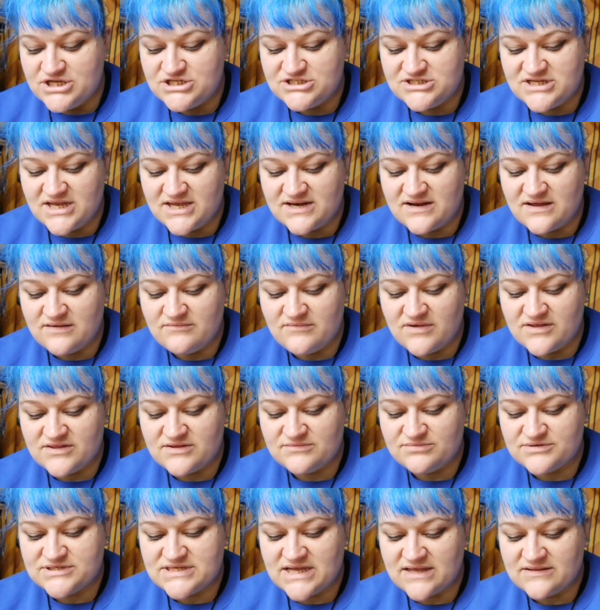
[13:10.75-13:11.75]
She and her
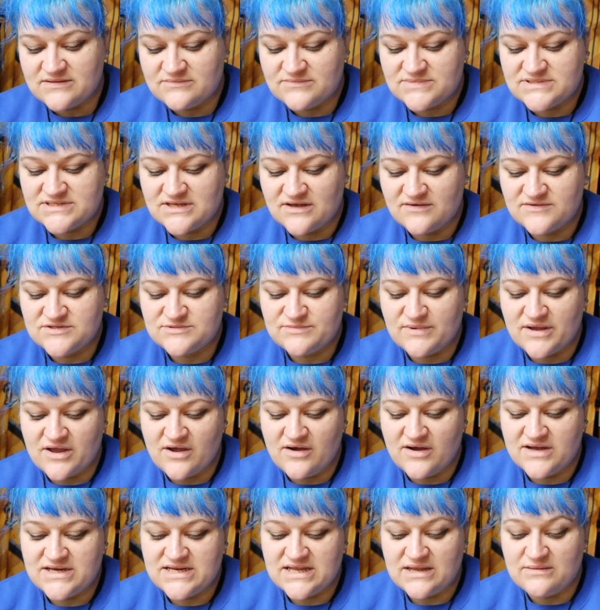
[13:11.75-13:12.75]
mother protect themselves by
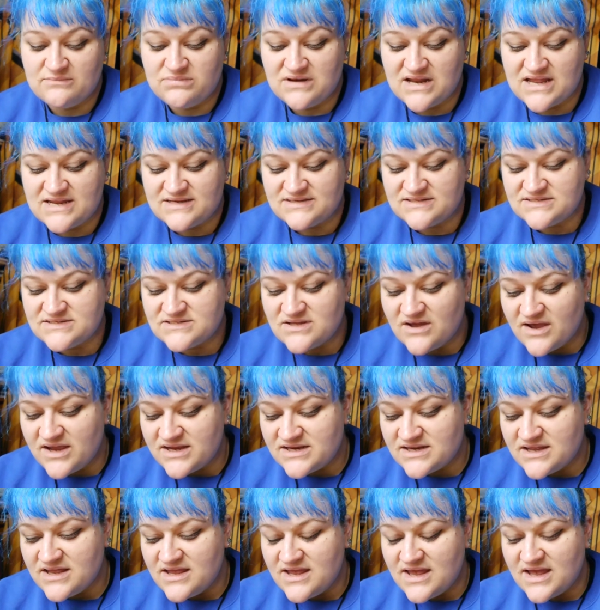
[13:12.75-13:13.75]
hiding in plain
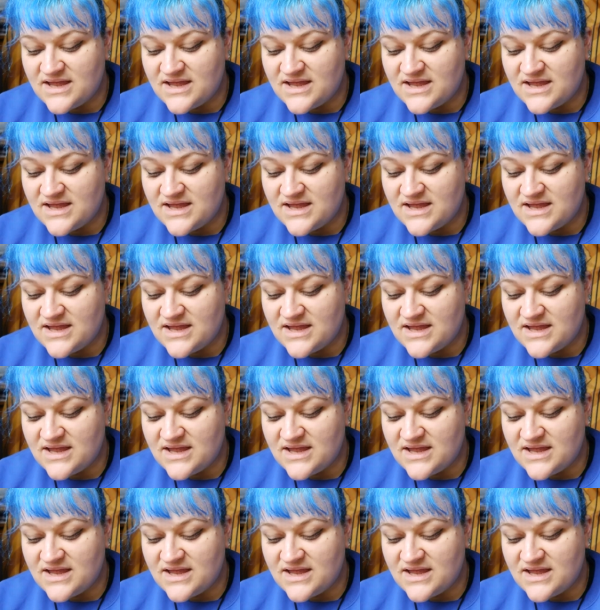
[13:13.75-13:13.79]
sight